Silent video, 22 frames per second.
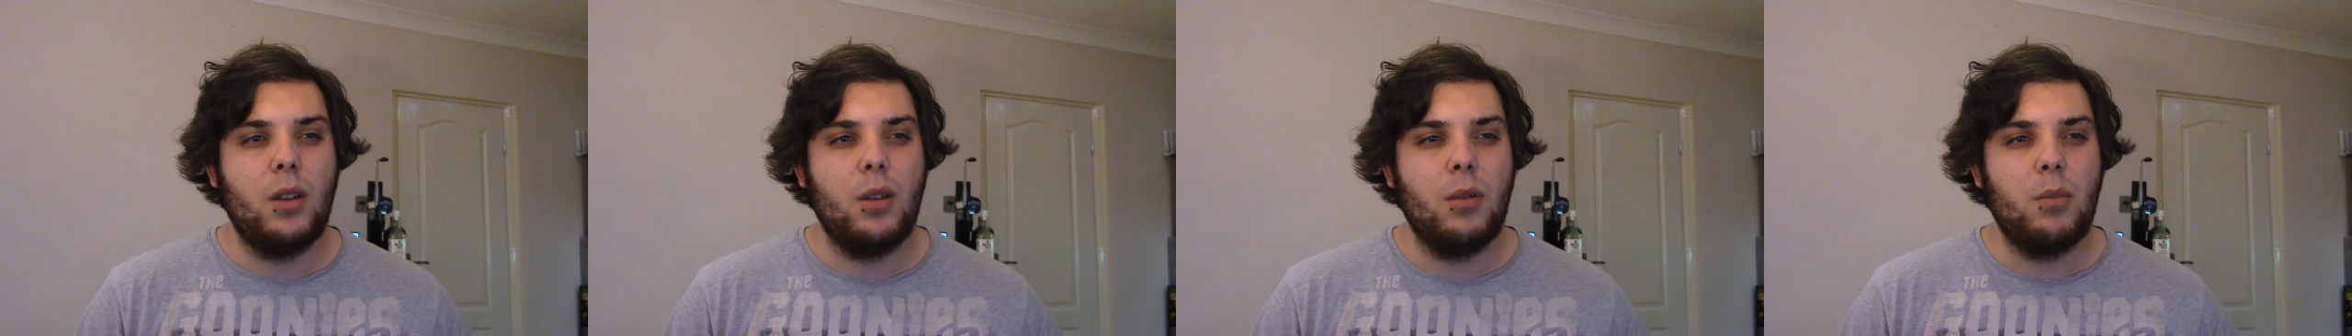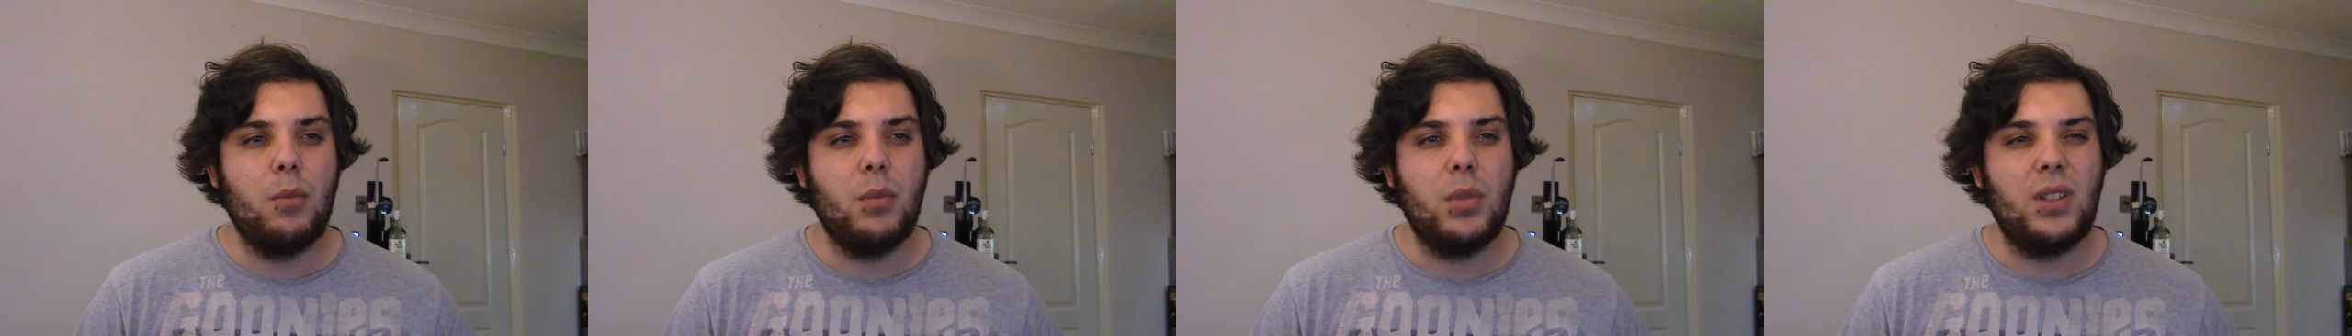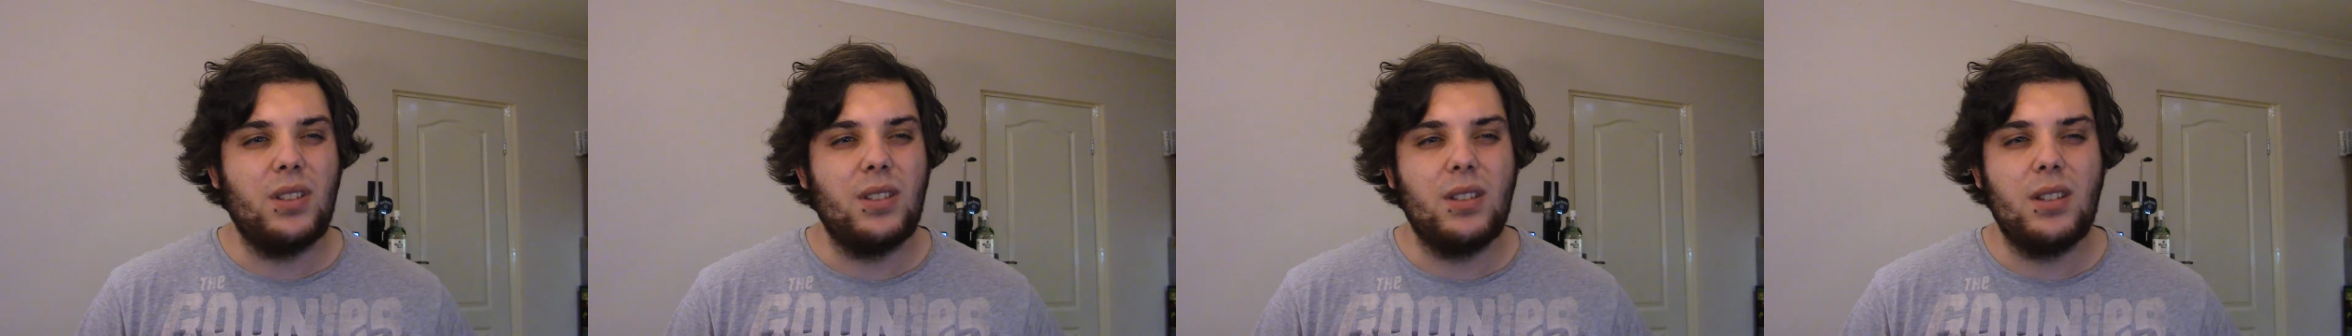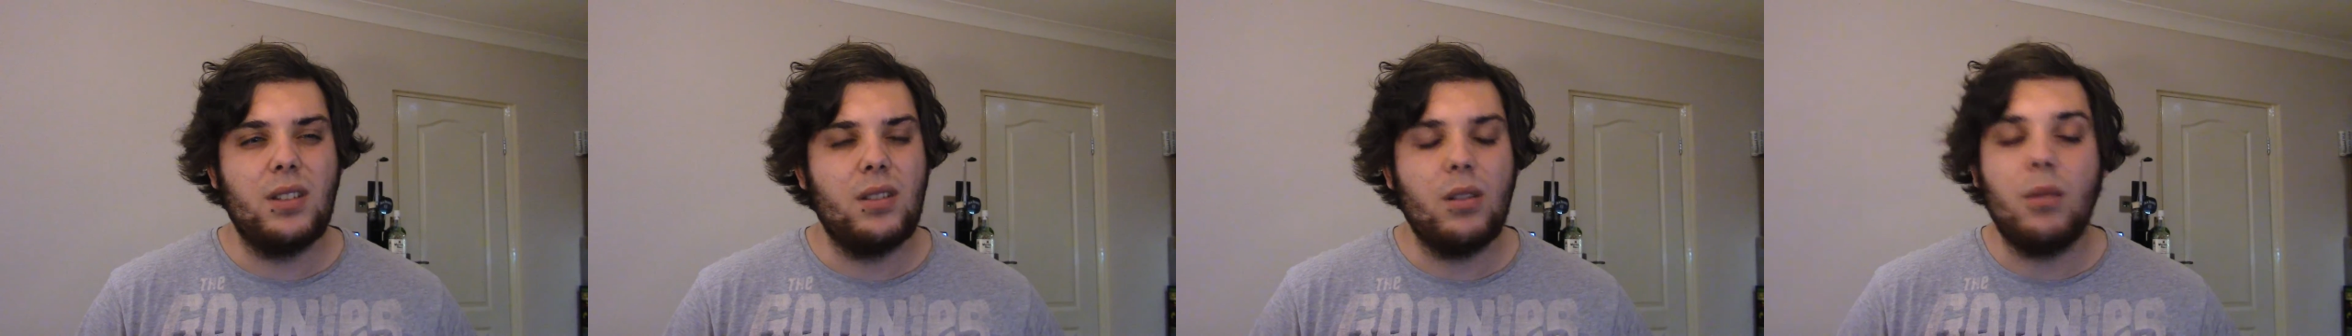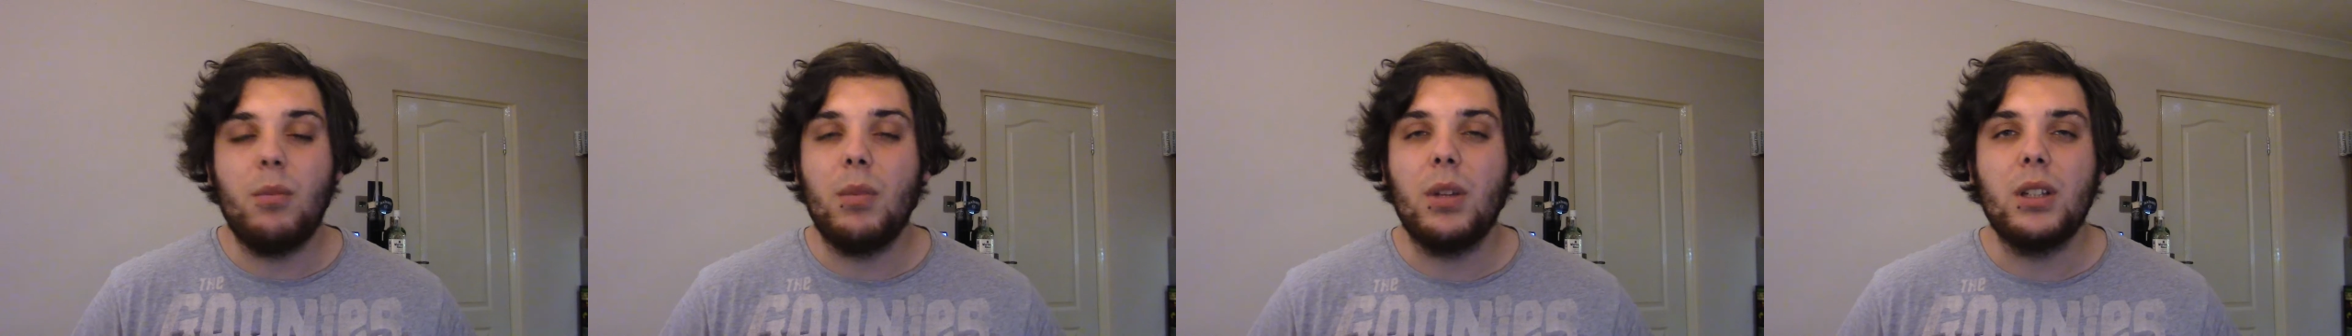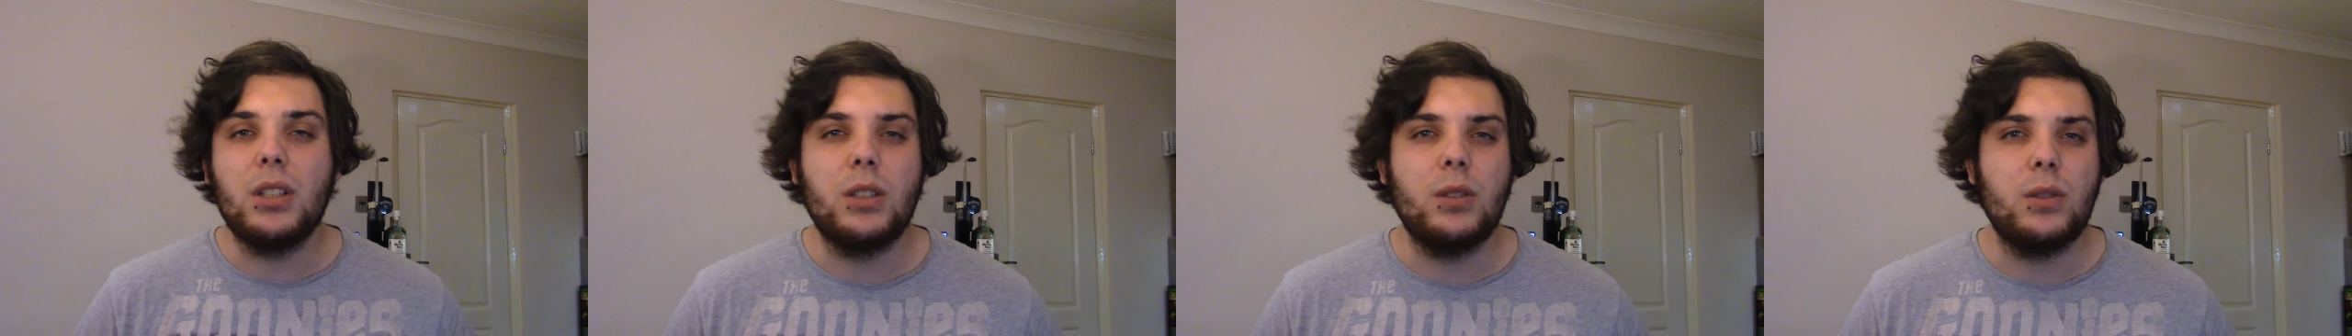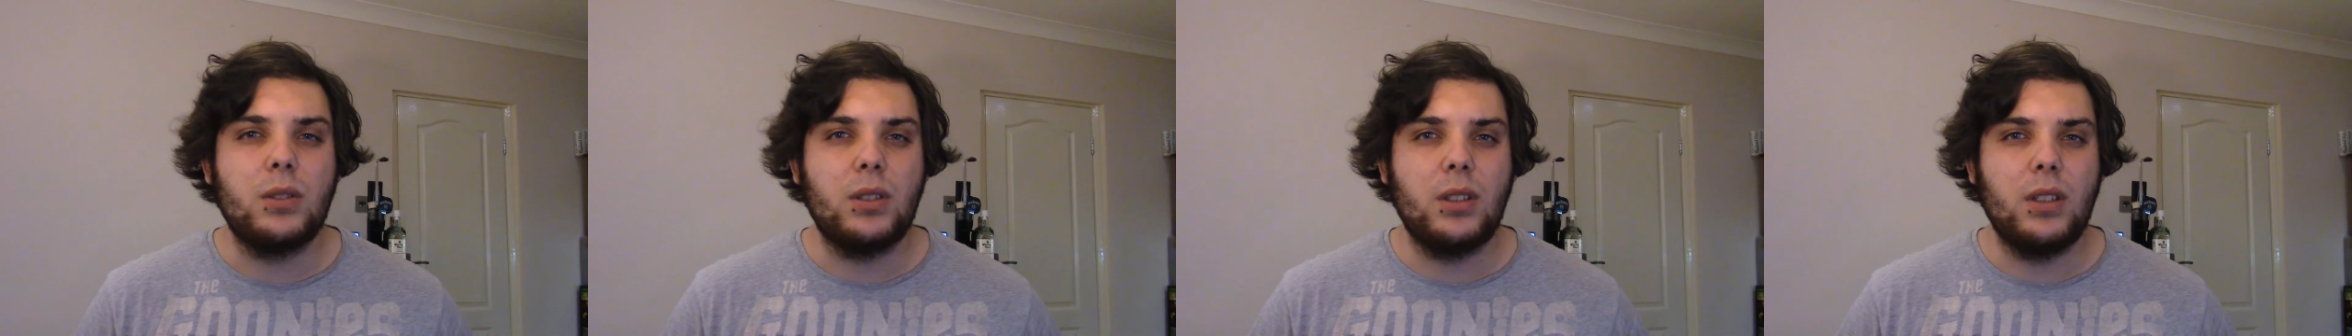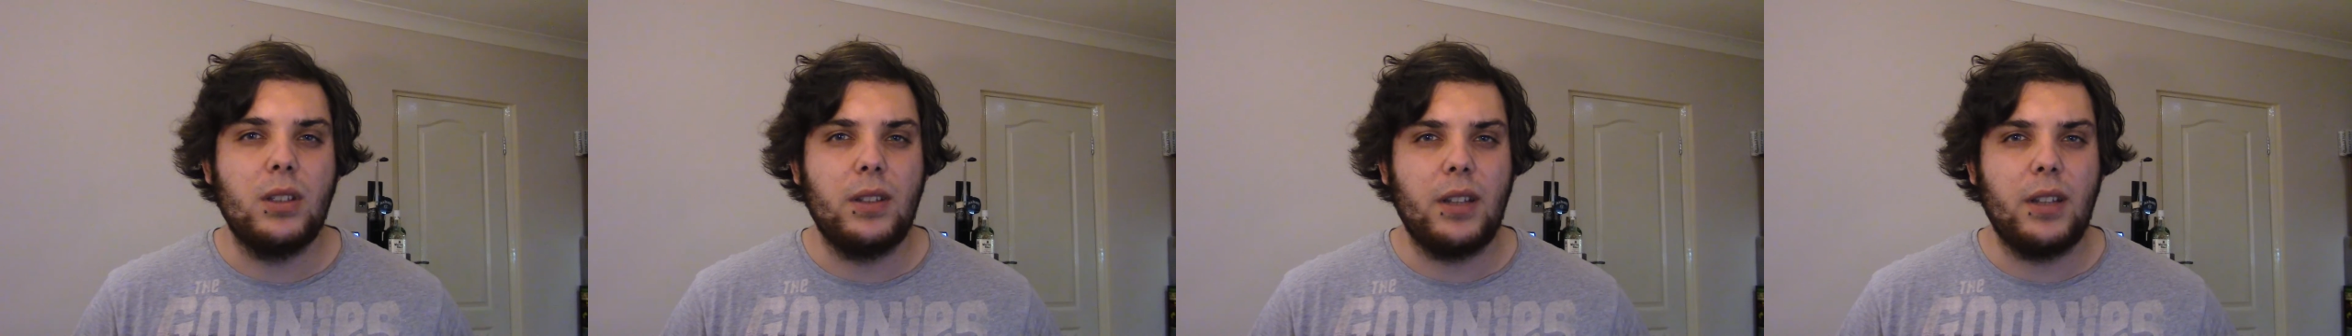because there's not much else to